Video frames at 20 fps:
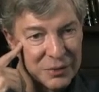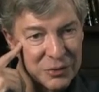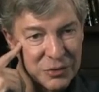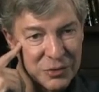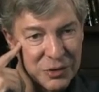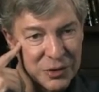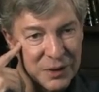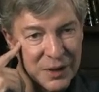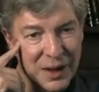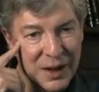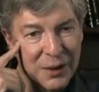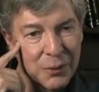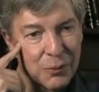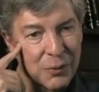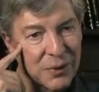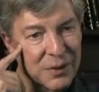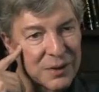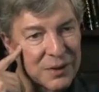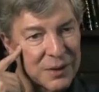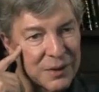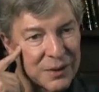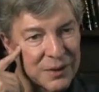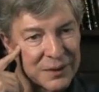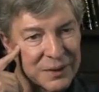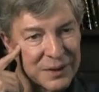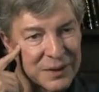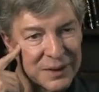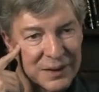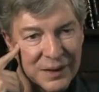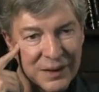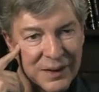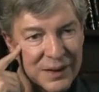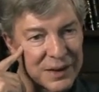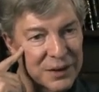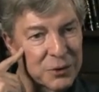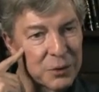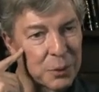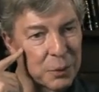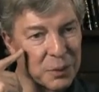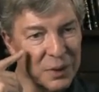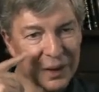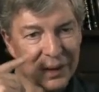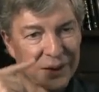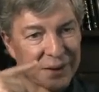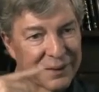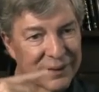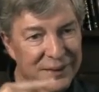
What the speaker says: to not work on little incremental